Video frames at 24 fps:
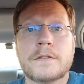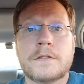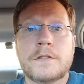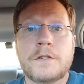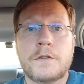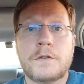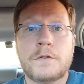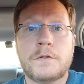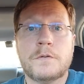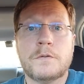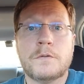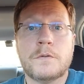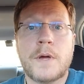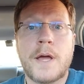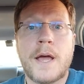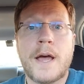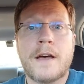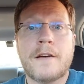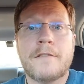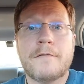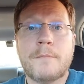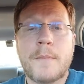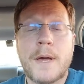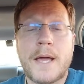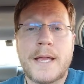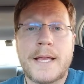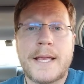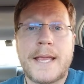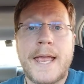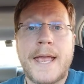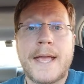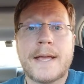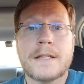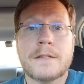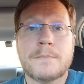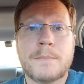to have my
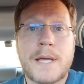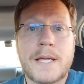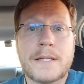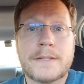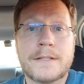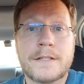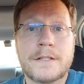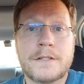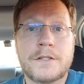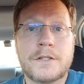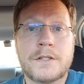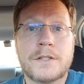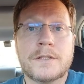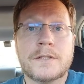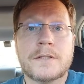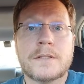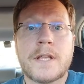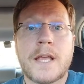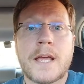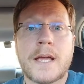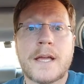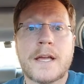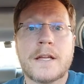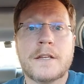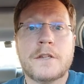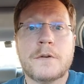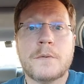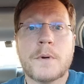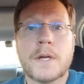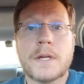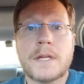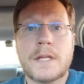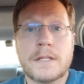canned messages like I do on